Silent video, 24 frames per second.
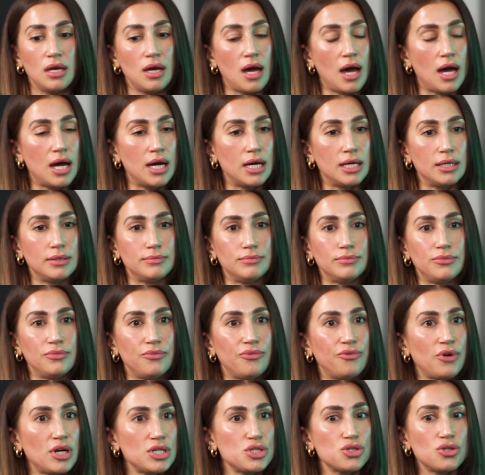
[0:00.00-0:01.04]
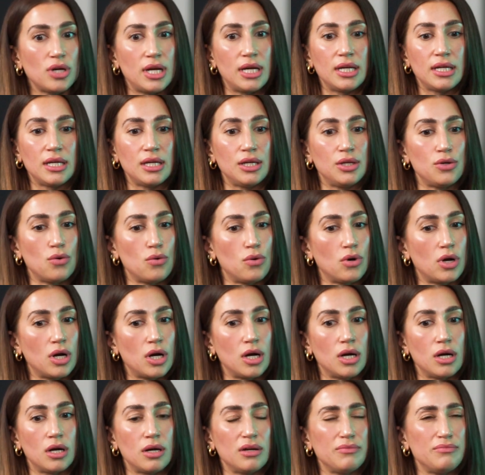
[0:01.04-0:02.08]
frustrated,
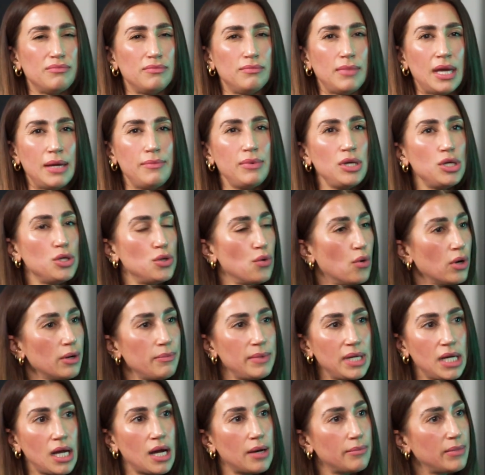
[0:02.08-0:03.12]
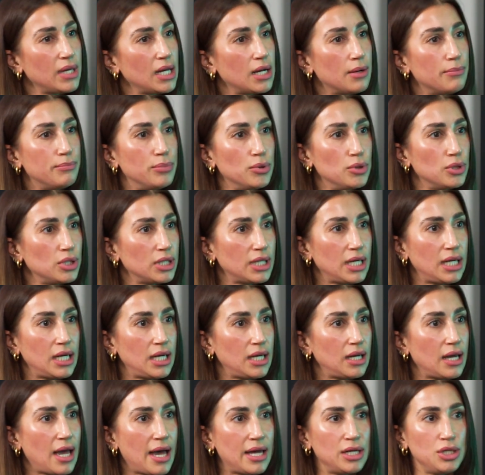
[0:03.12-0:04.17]
or maybe you're becoming a
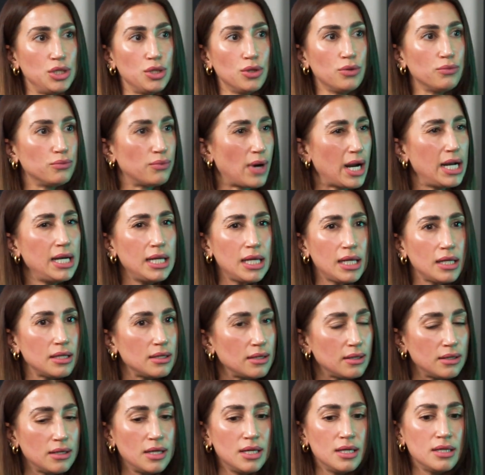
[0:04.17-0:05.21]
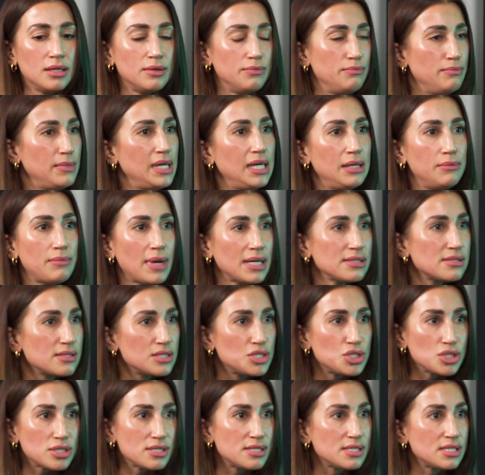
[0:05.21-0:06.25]
bully and you're writing mean
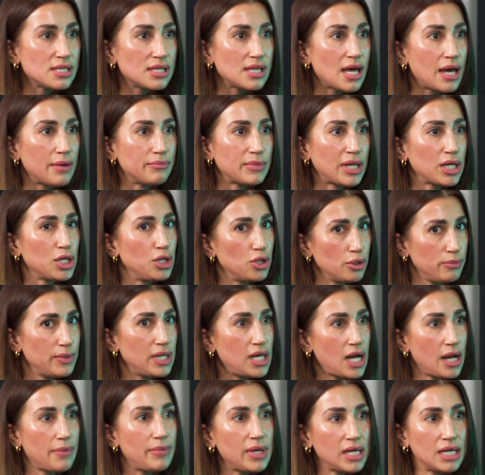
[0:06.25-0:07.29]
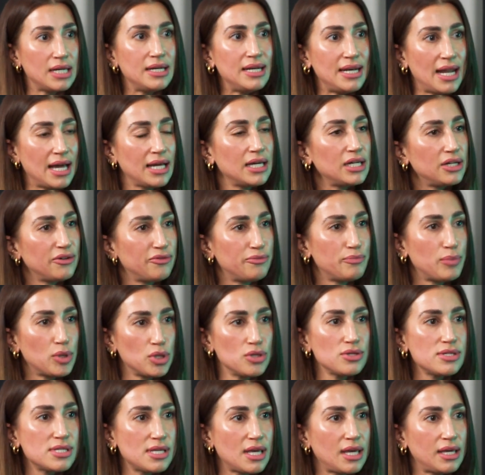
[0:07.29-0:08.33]
messages to them, like you're becoming a negative
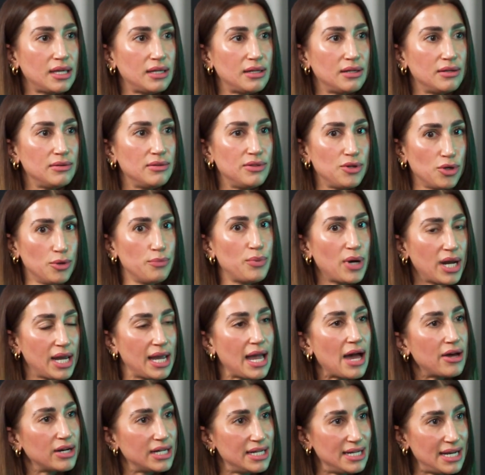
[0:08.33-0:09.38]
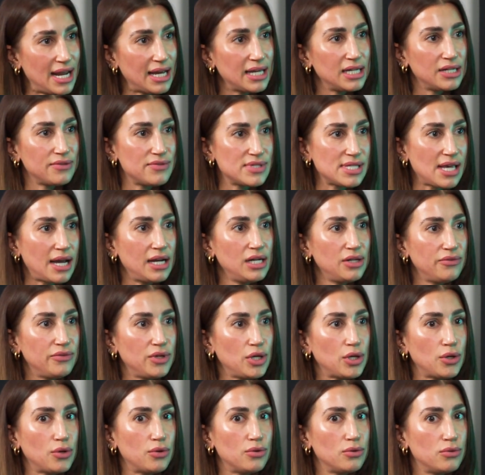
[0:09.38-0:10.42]
person, they're bringing out a negative side of
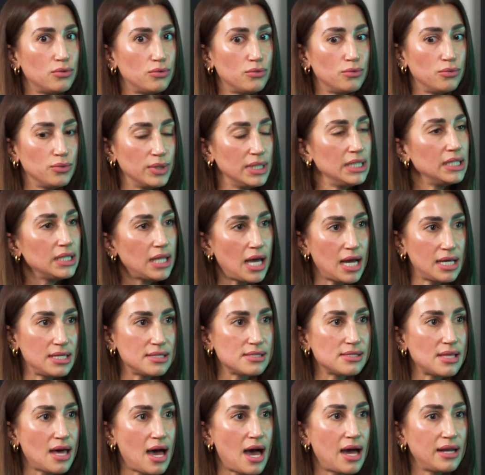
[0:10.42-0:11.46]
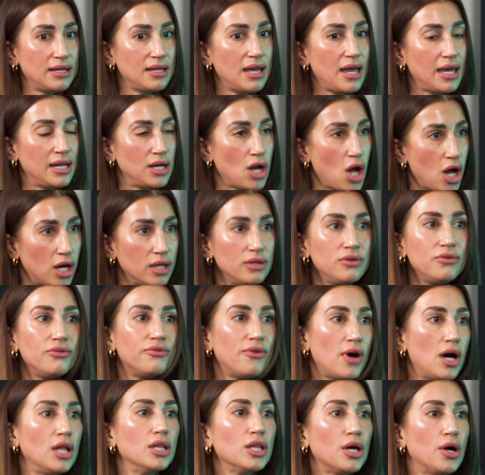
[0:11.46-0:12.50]
you, realize that and
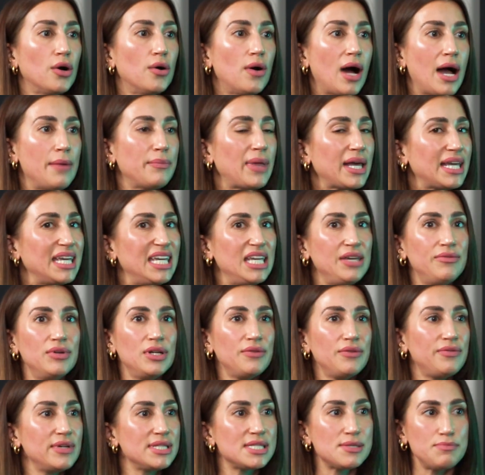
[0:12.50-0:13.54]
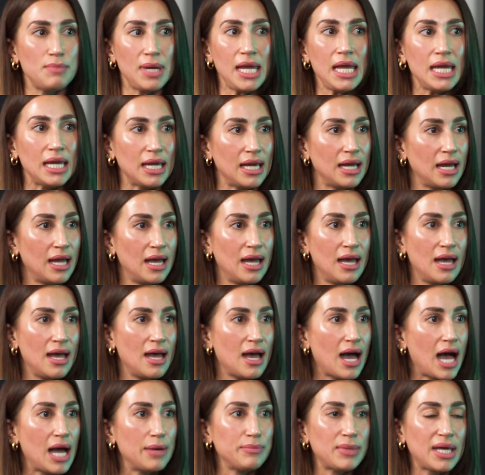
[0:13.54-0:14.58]
unfollow. I'm like, even if it's me,
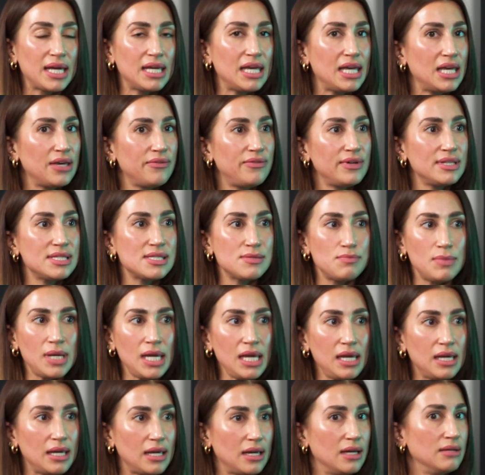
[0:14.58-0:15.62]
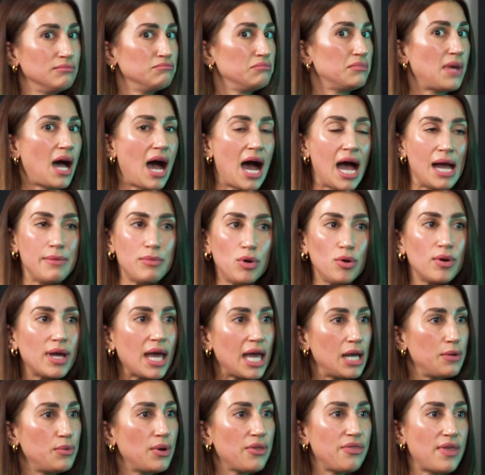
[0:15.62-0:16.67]
I'm like, if it's me, I'm
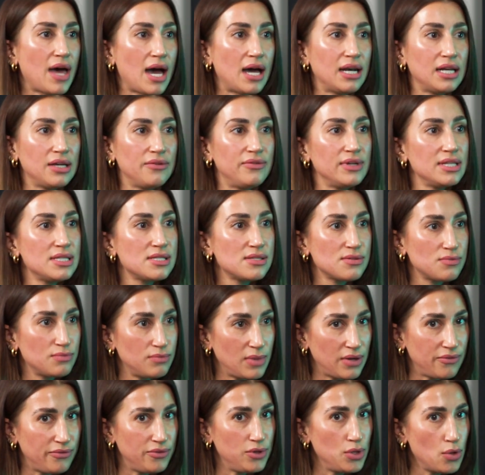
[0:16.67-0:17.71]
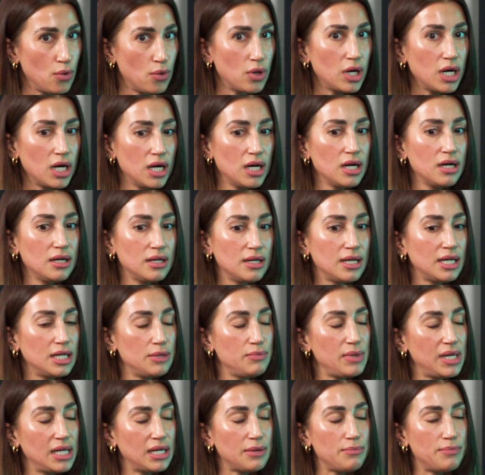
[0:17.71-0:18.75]
okay with that. If you're gonna
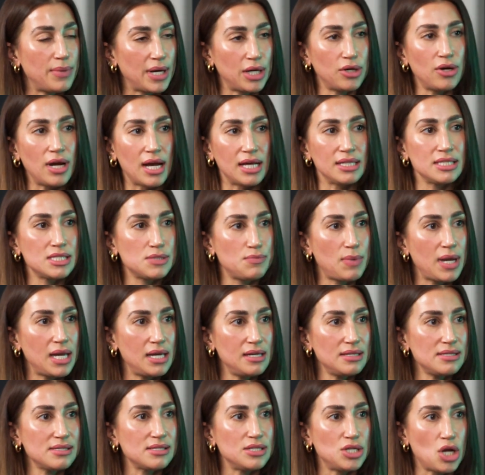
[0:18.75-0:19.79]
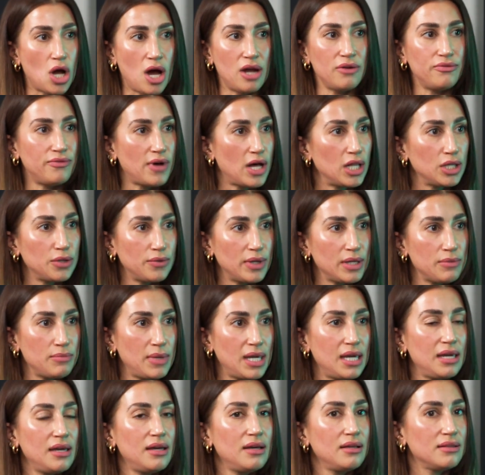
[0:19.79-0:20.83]
be in a better headspace not following
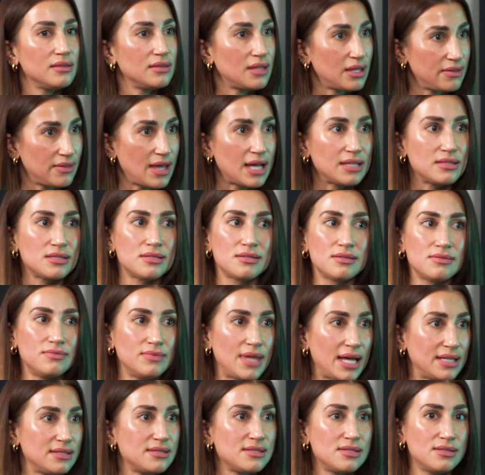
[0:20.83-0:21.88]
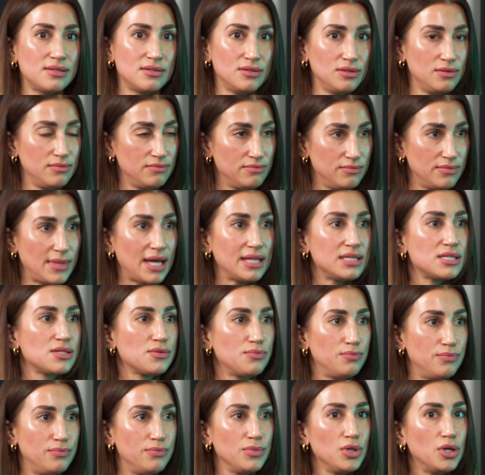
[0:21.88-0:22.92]
me, then that's
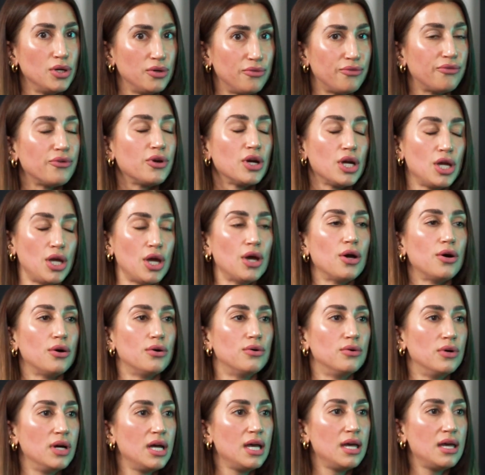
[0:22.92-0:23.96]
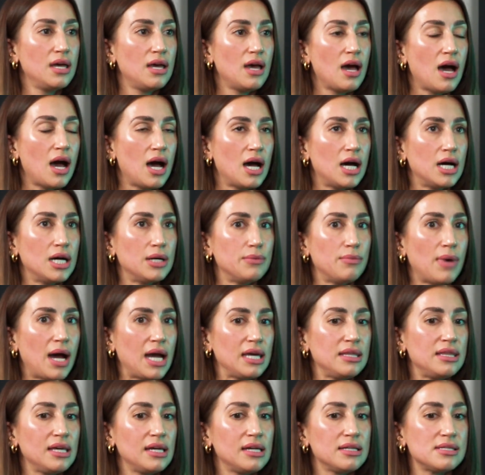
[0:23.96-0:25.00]
good for you. I
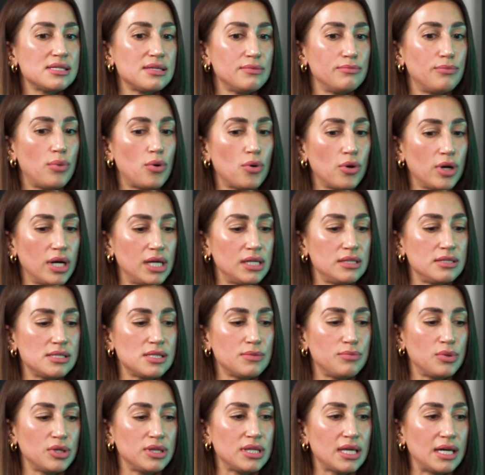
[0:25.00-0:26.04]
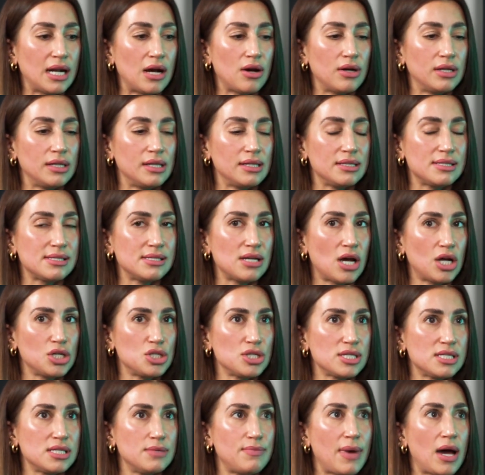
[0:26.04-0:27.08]
think it's important to put that out, and it's not
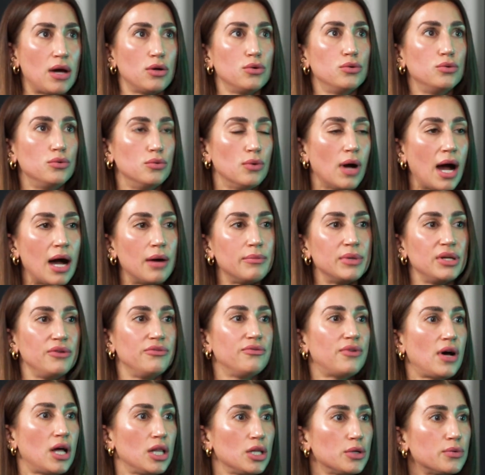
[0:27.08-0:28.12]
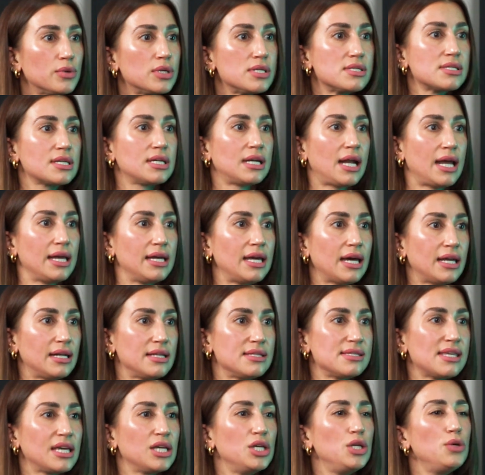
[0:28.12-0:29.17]
just about, ooh, how many followers can I get?
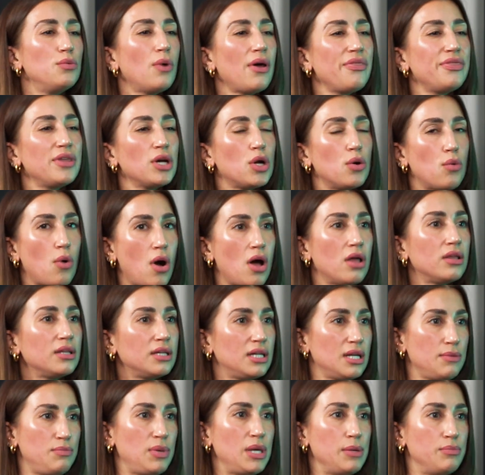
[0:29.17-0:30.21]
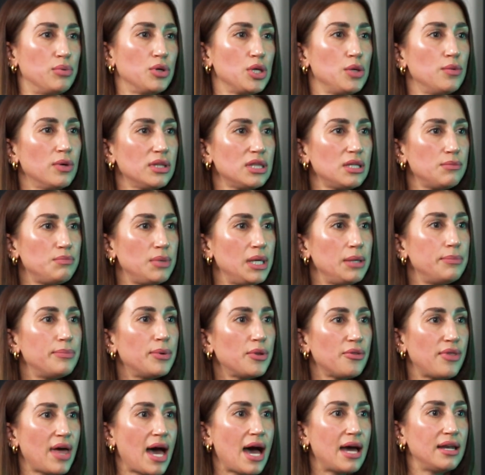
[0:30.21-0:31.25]
It's like you want the quality people. You want the
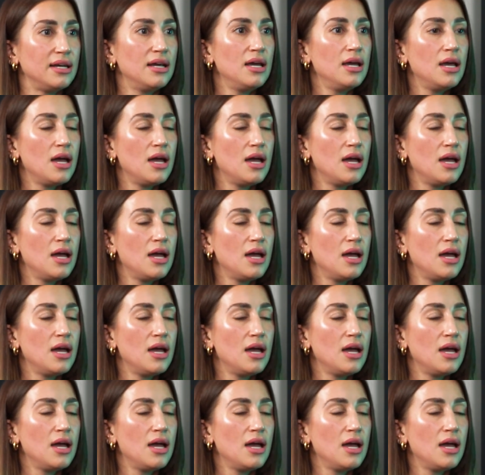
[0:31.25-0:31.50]
people that